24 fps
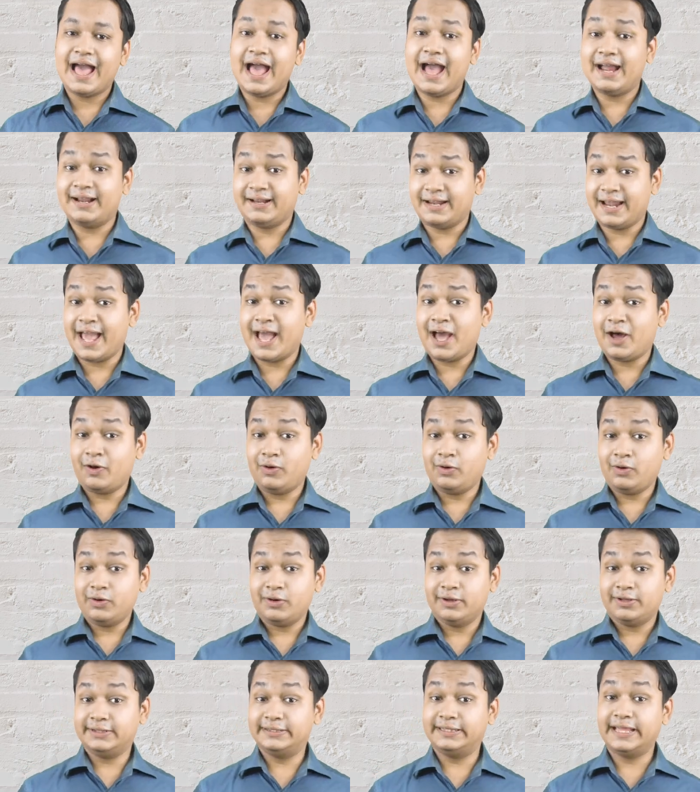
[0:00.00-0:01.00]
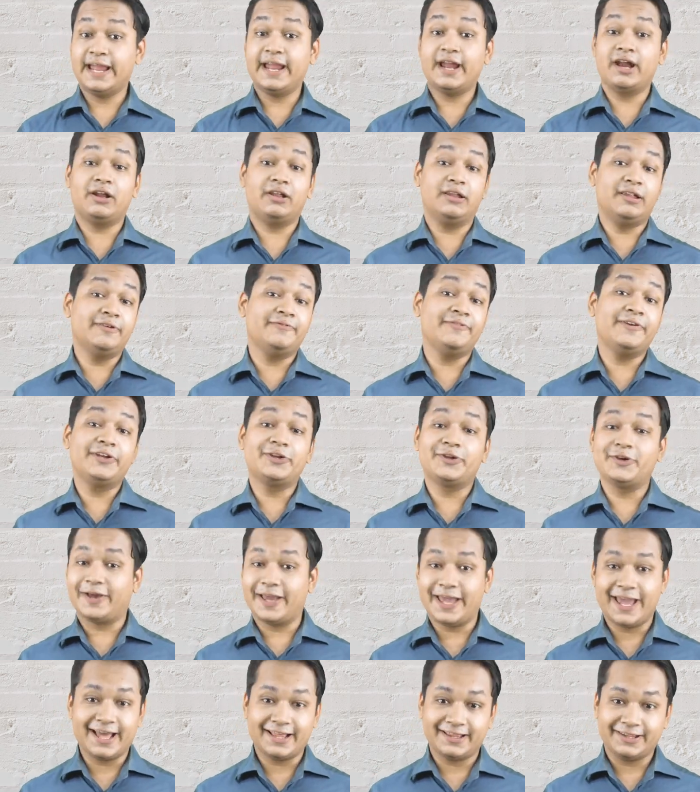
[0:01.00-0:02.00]
And now, they are living
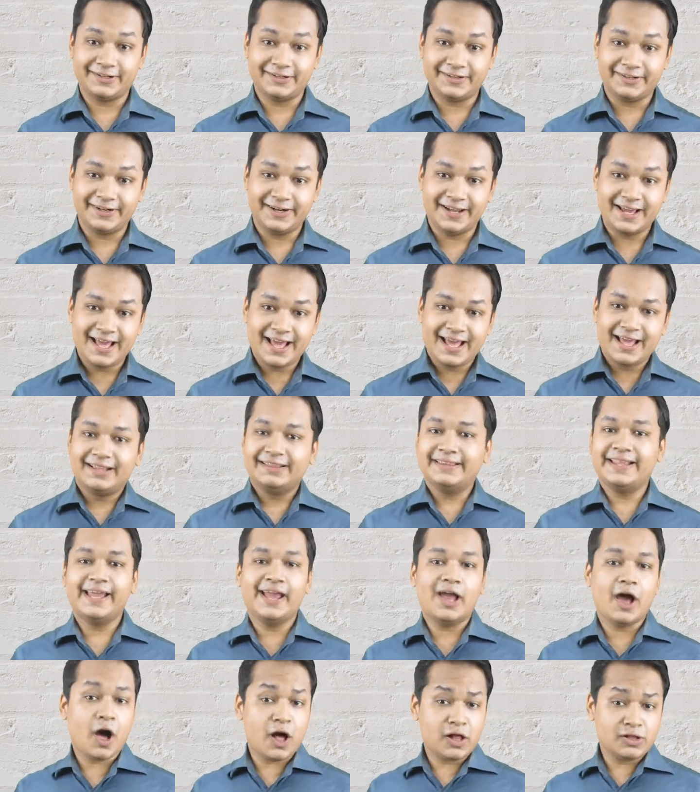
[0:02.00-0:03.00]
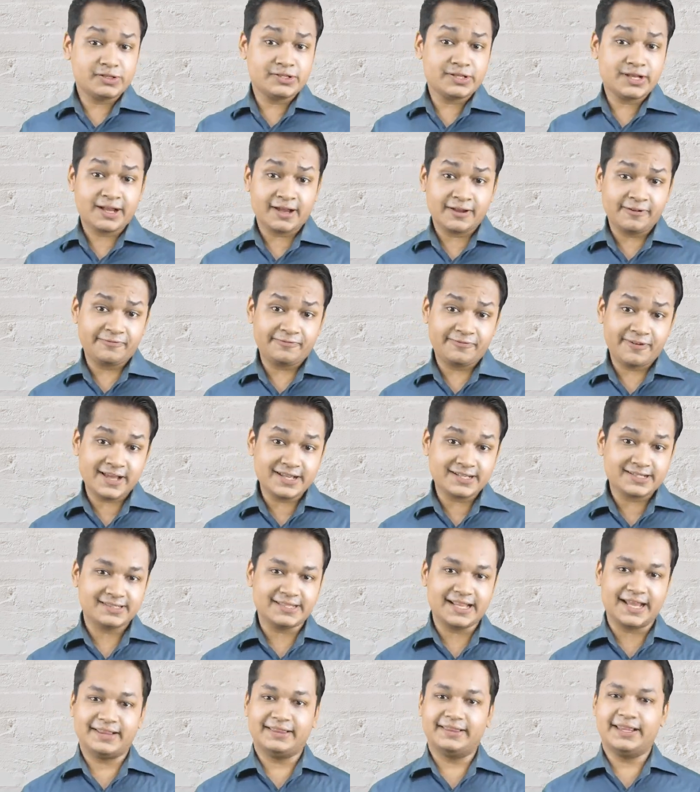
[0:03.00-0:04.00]
together. They also confessed
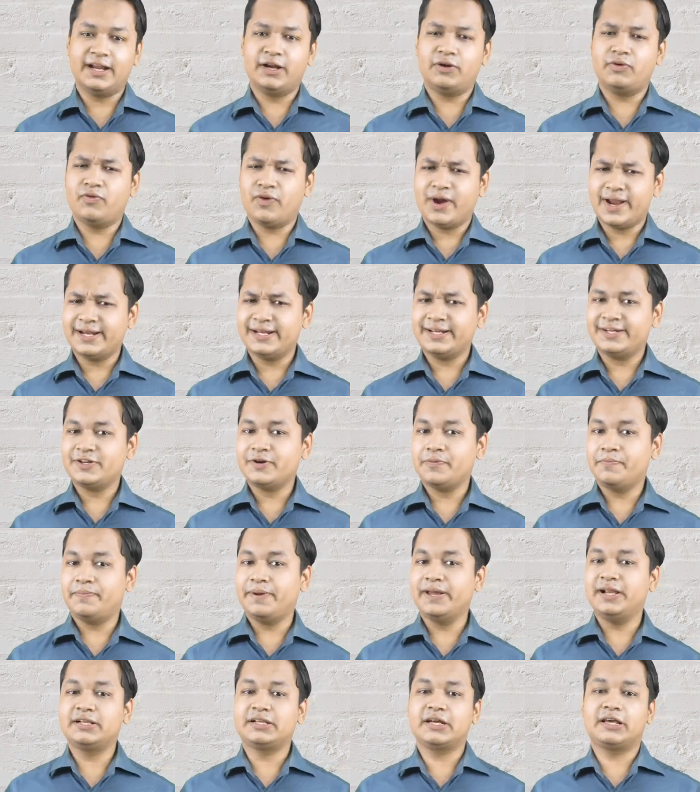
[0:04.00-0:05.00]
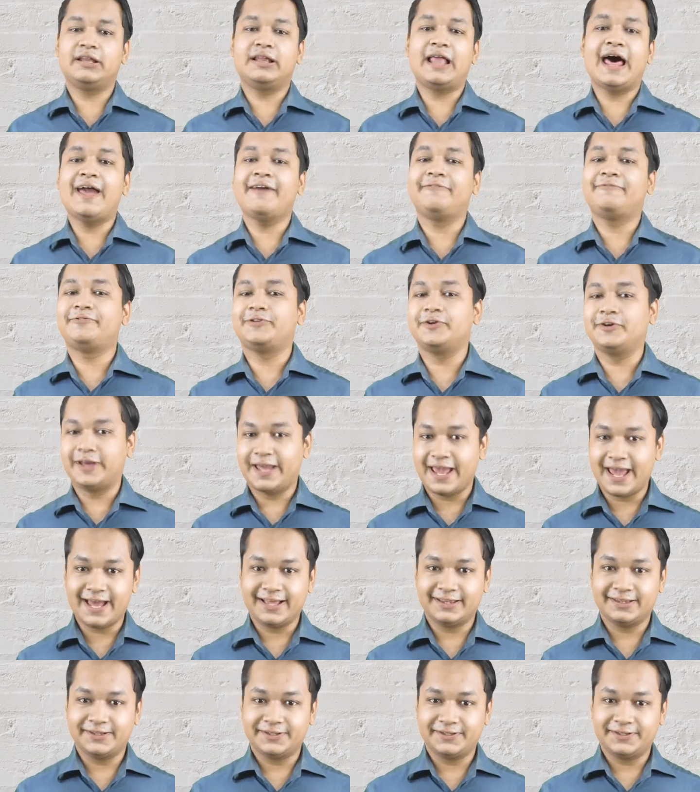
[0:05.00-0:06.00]
that they're ready to build a life
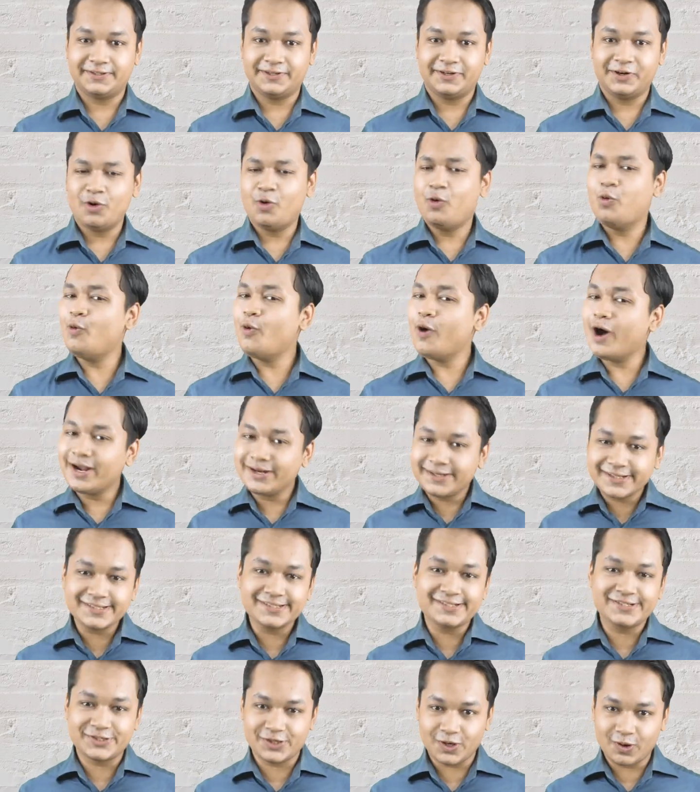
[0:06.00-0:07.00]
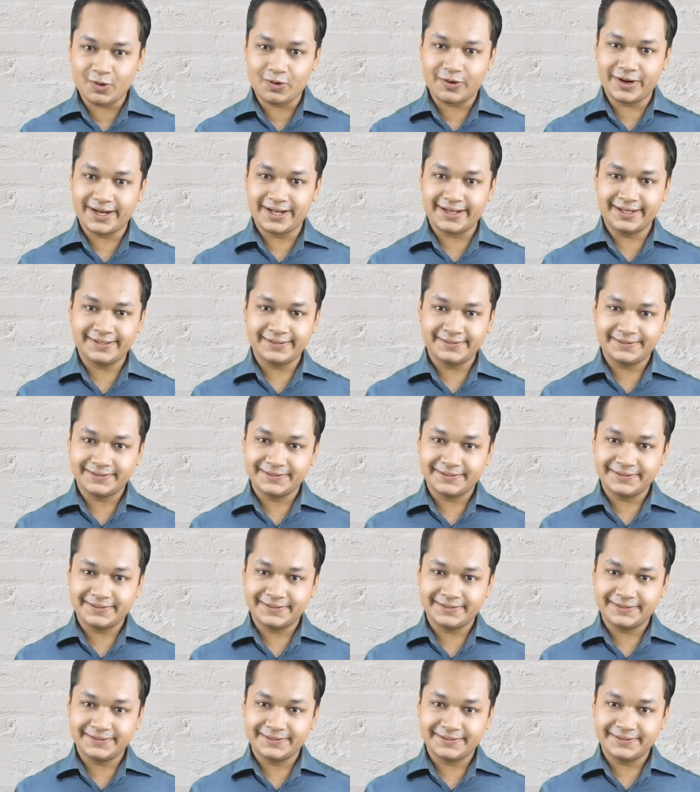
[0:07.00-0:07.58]
together. What a story!